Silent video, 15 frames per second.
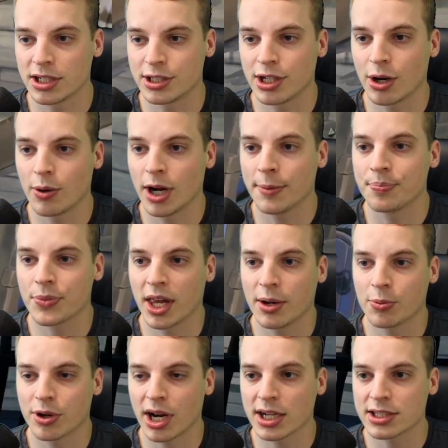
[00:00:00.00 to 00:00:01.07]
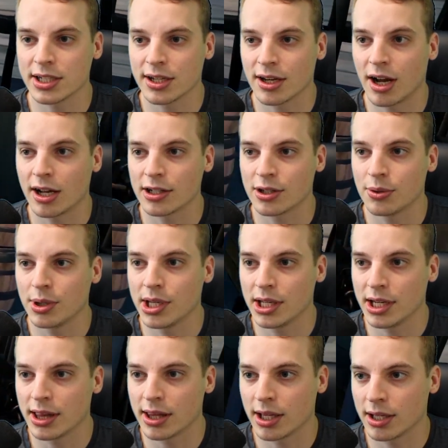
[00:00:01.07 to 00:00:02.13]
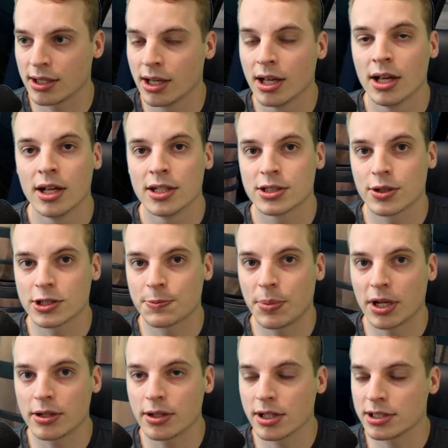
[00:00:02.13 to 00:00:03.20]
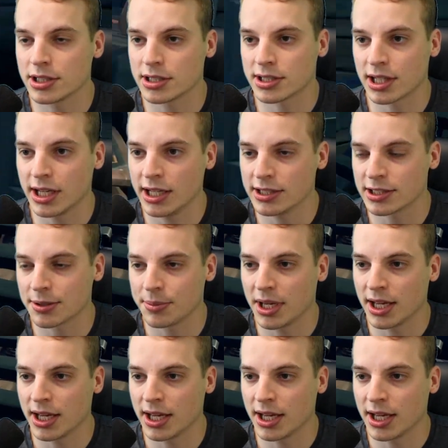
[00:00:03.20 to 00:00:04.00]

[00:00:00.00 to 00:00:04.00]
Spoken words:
to show up, and we're actually not doing anything. So it's better to just eat some